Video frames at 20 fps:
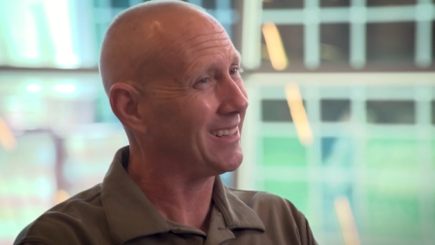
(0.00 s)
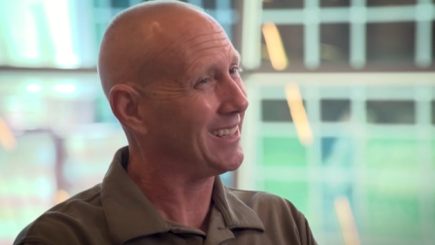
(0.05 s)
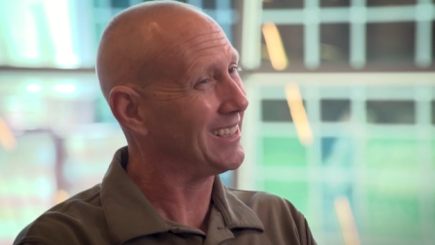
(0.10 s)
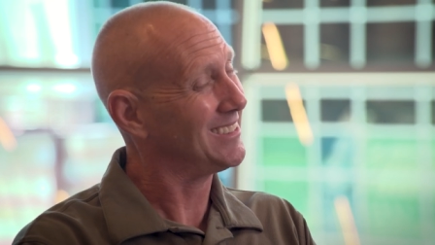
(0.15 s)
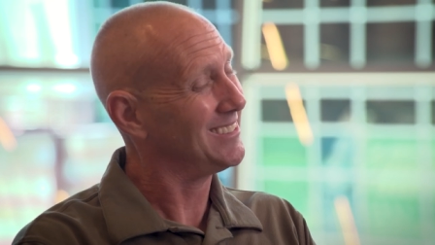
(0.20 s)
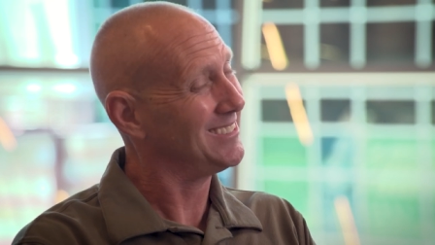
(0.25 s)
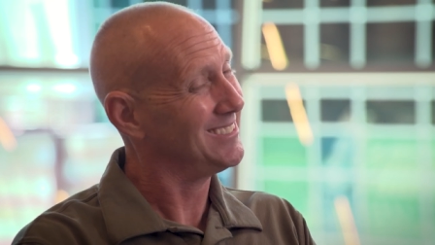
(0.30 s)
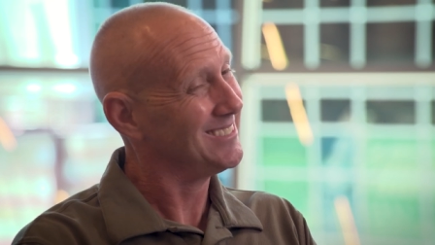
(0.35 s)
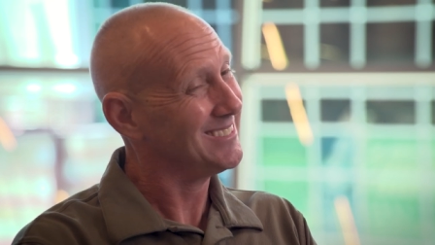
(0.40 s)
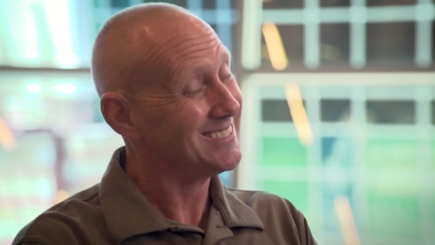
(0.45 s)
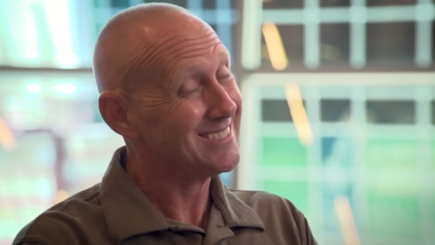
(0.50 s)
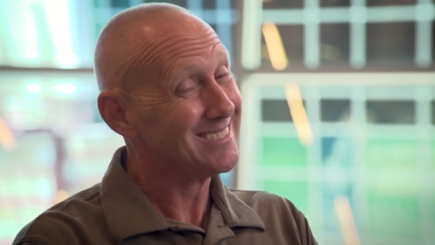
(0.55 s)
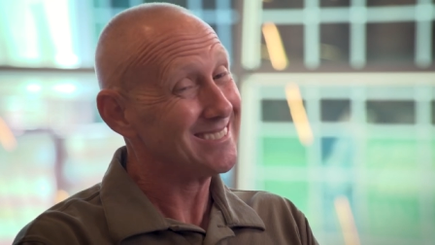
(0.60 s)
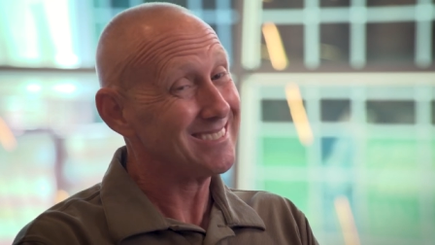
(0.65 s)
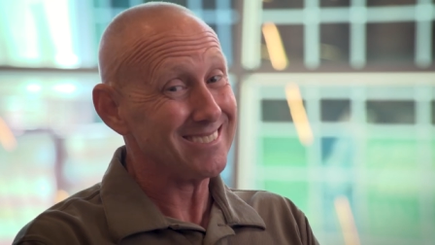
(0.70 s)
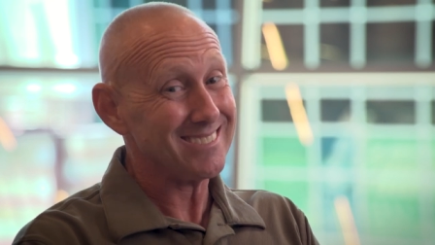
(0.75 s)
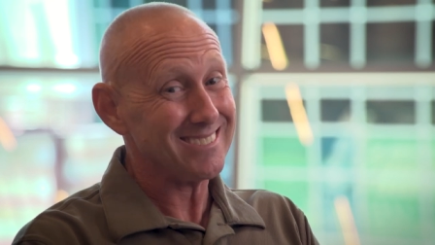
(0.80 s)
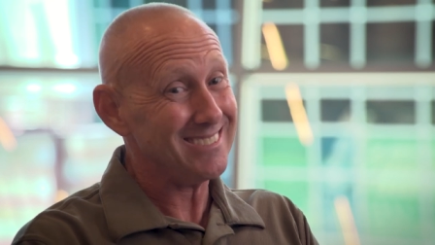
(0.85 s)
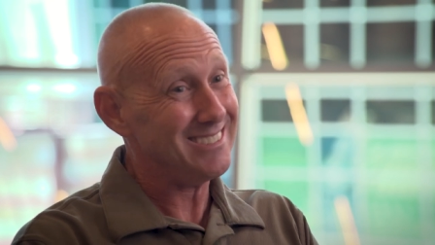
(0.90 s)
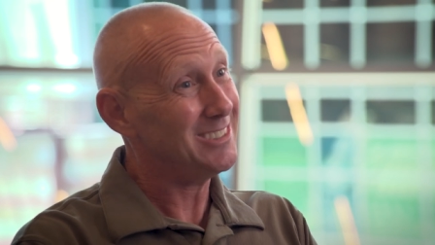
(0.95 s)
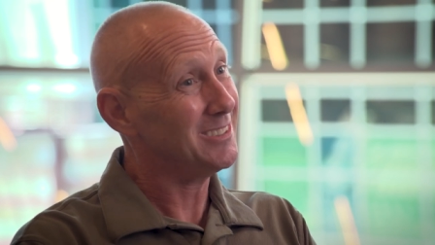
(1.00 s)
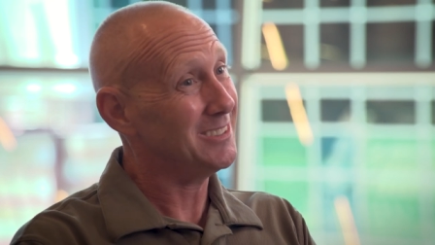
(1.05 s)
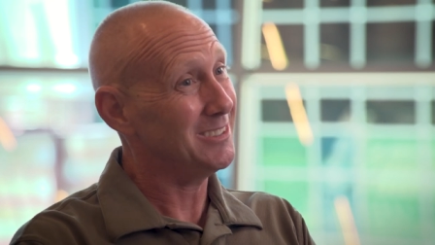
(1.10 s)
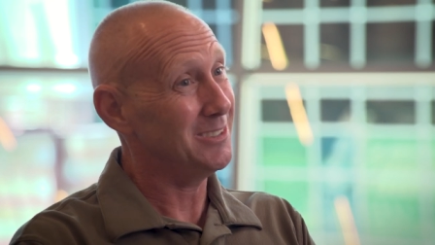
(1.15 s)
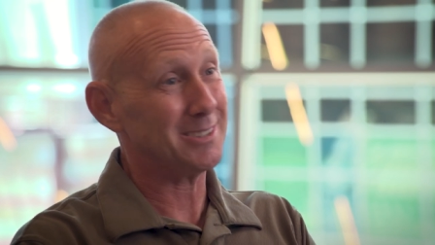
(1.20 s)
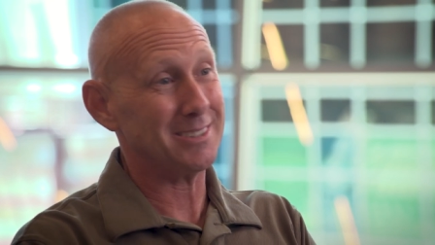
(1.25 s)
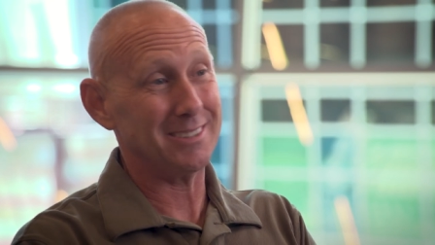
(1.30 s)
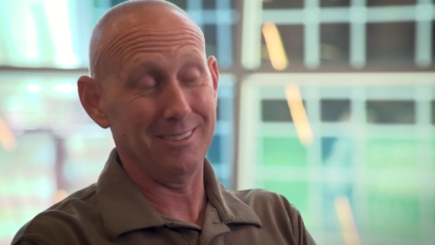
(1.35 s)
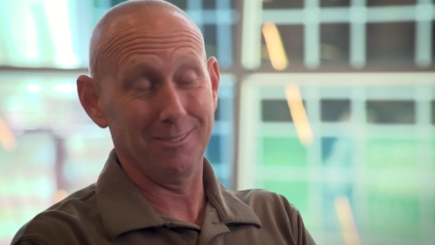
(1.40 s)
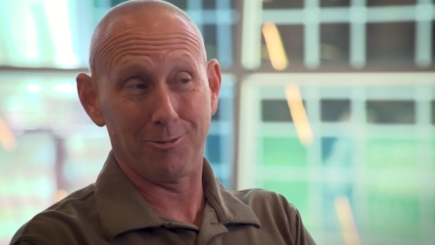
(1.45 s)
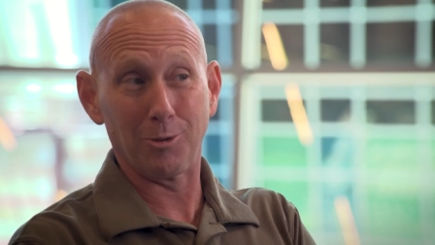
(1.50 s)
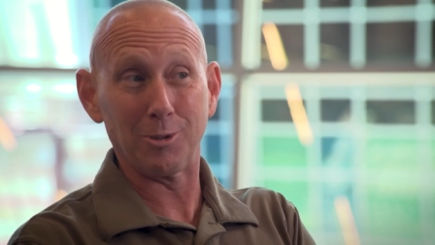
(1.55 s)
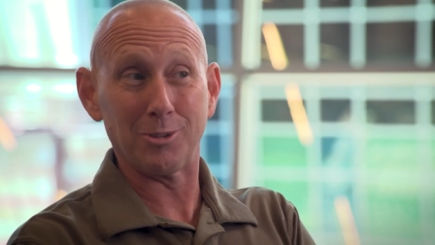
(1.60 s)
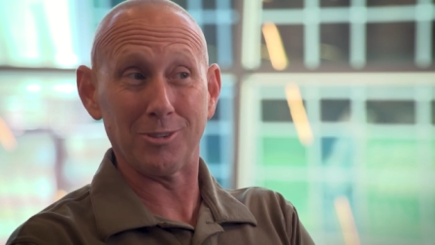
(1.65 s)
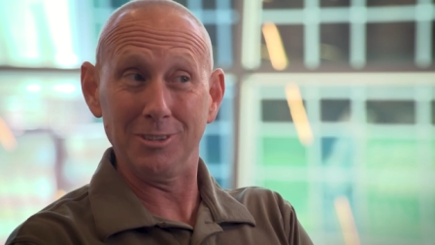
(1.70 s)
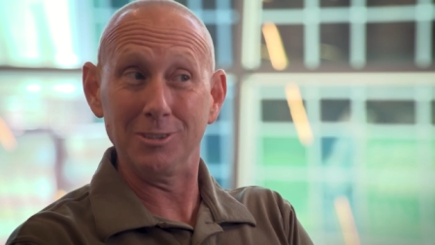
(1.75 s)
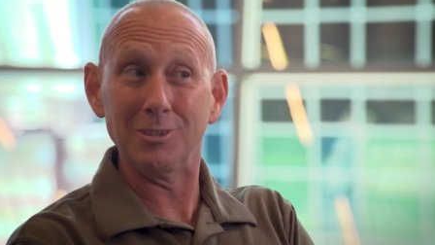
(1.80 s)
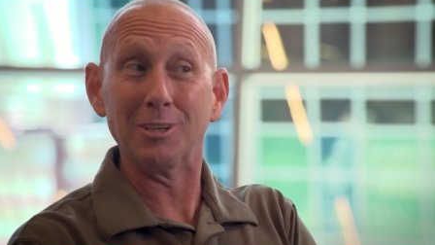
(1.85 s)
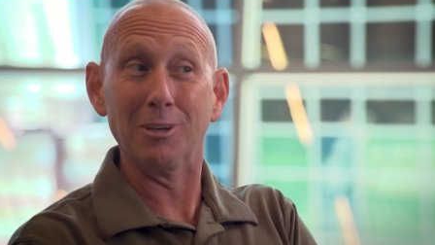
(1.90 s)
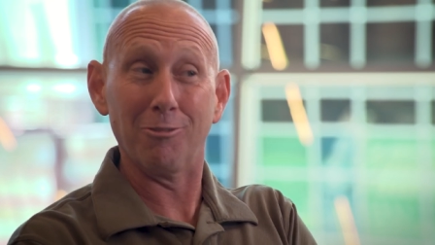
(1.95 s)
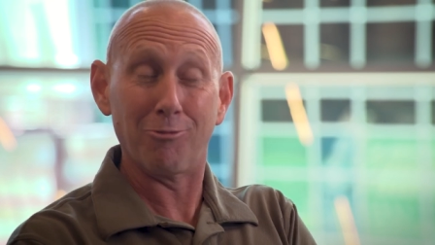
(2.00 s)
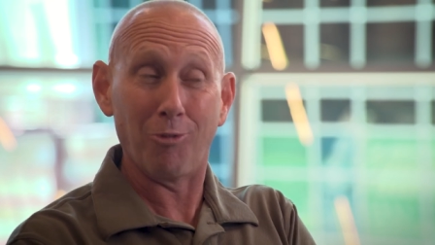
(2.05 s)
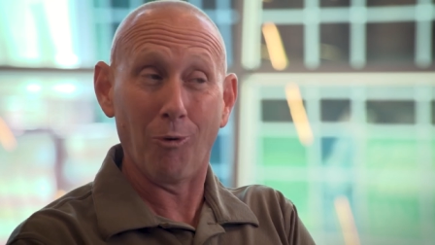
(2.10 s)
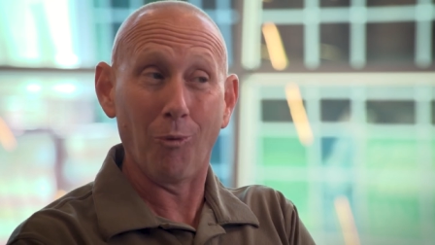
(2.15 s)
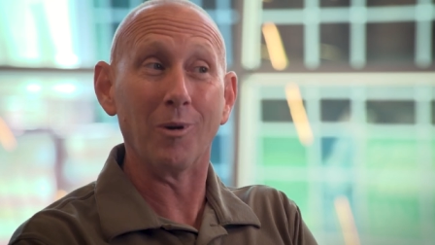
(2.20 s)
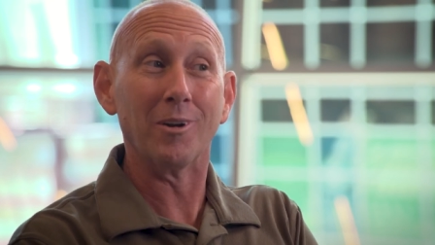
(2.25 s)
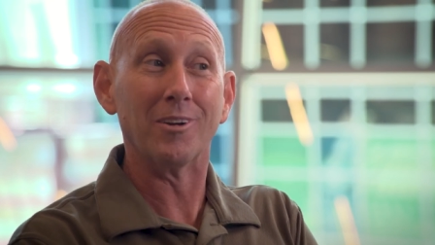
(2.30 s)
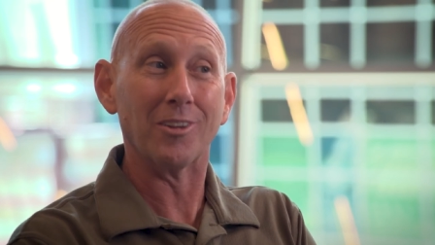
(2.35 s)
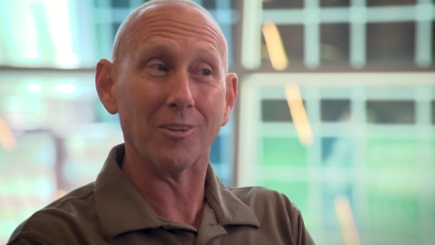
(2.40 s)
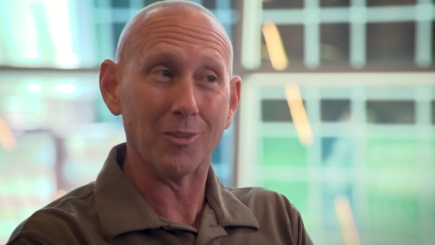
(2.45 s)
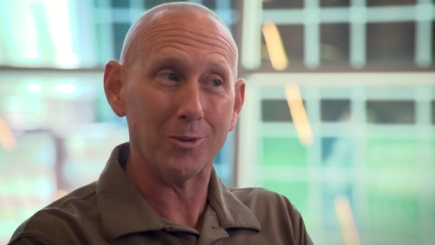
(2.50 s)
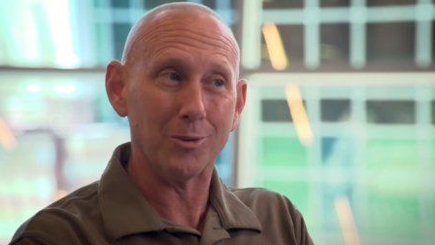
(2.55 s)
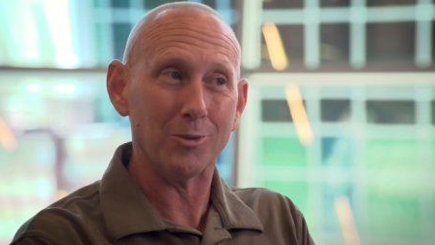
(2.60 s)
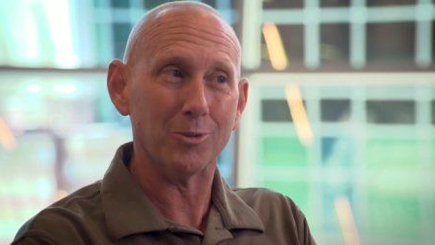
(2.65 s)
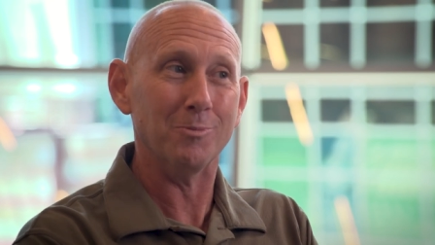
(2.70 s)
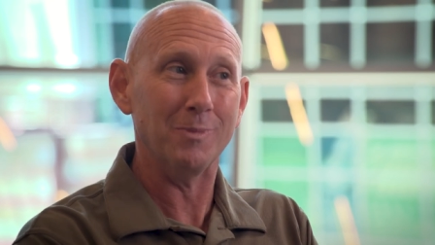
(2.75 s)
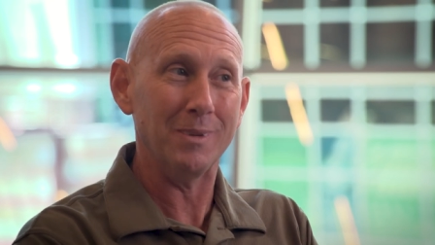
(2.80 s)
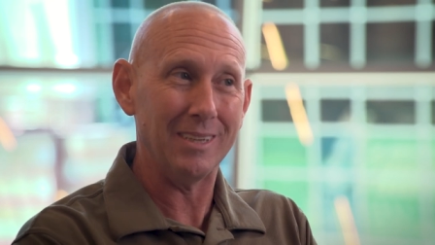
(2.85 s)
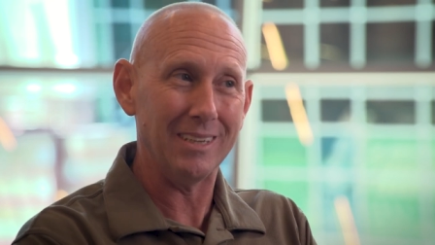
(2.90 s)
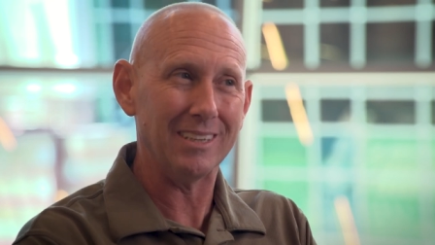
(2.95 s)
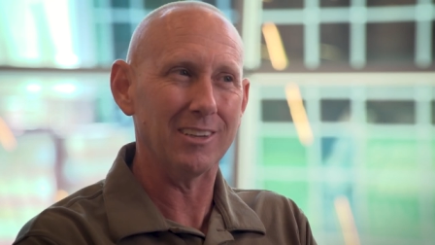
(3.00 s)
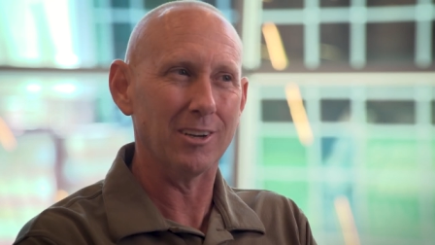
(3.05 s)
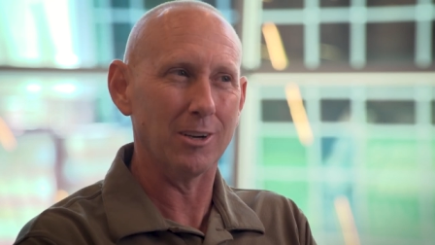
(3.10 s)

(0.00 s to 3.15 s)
Like, unfortunately, you can afford to lose me,